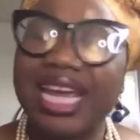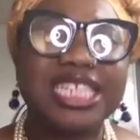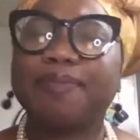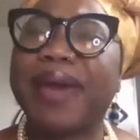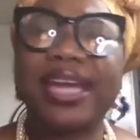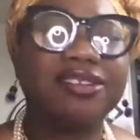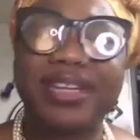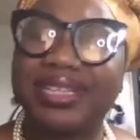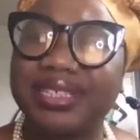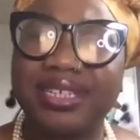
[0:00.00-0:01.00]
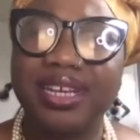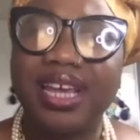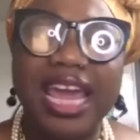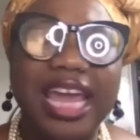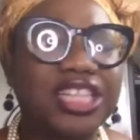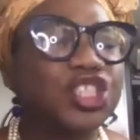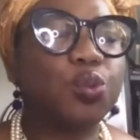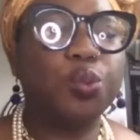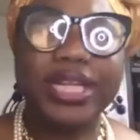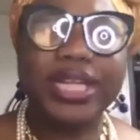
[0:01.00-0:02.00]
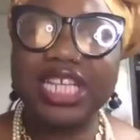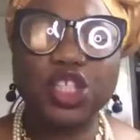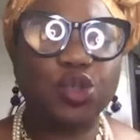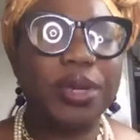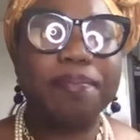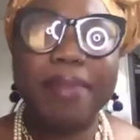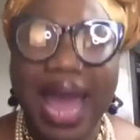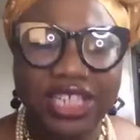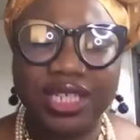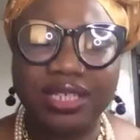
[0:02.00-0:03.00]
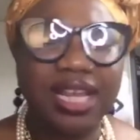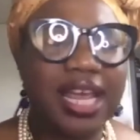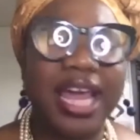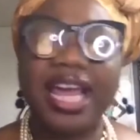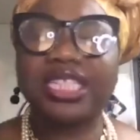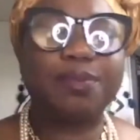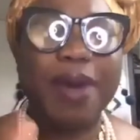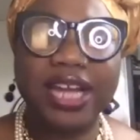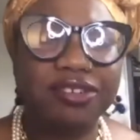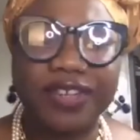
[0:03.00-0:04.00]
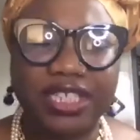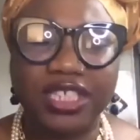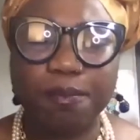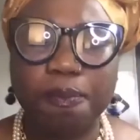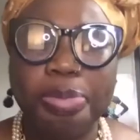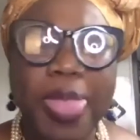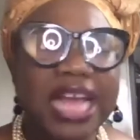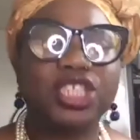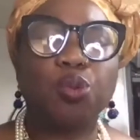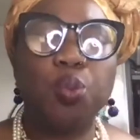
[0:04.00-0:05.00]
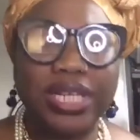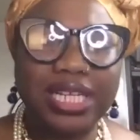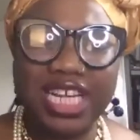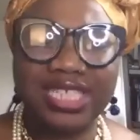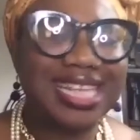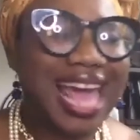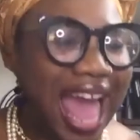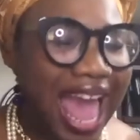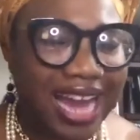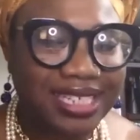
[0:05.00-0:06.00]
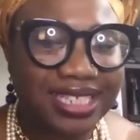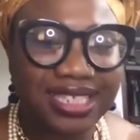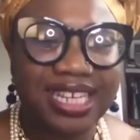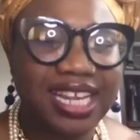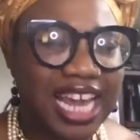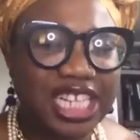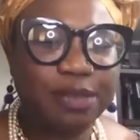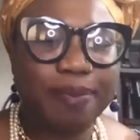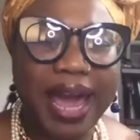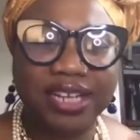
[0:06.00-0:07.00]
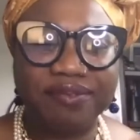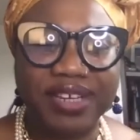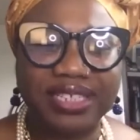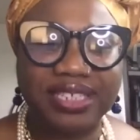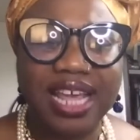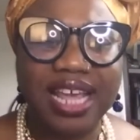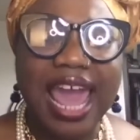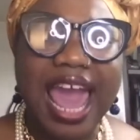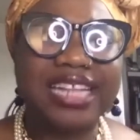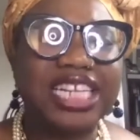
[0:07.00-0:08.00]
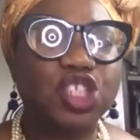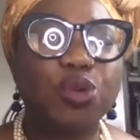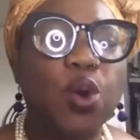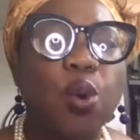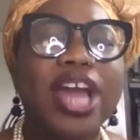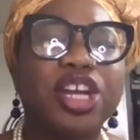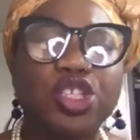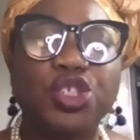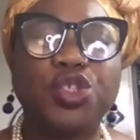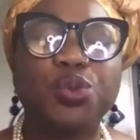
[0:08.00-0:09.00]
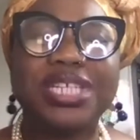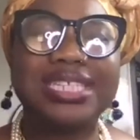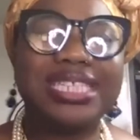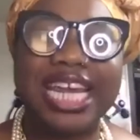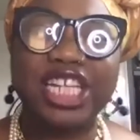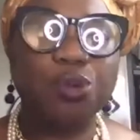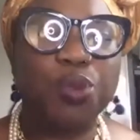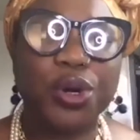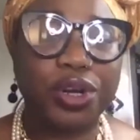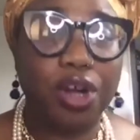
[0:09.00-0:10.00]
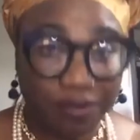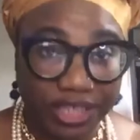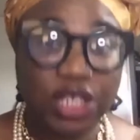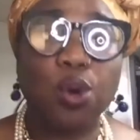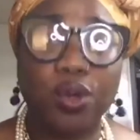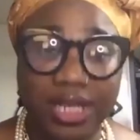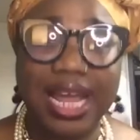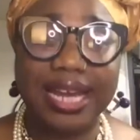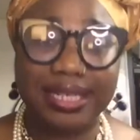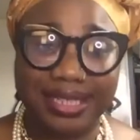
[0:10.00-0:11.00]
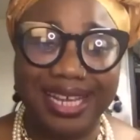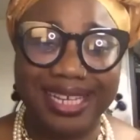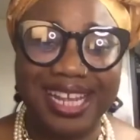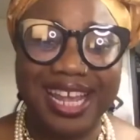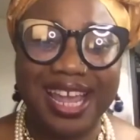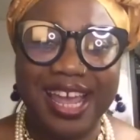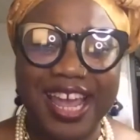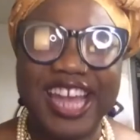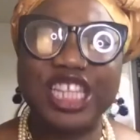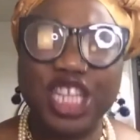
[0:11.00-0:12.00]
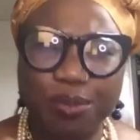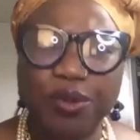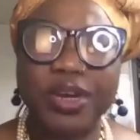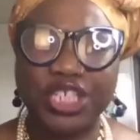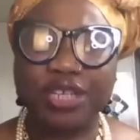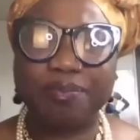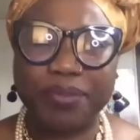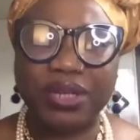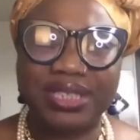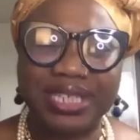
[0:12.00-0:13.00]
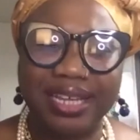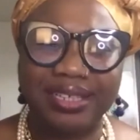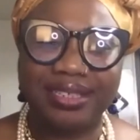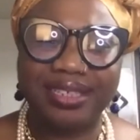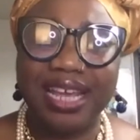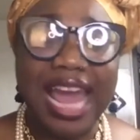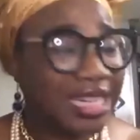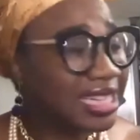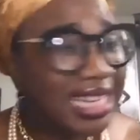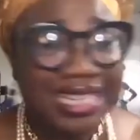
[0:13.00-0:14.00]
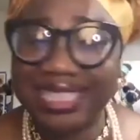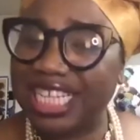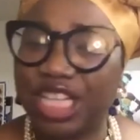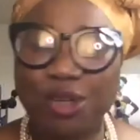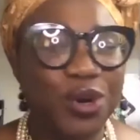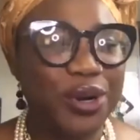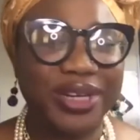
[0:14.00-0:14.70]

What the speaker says: spite of it. It is the willingness to imagine in spite of it. It is the willingness to act in spite of it. And it is required to do the daily work of decolonizing and liberation building. And it is daily work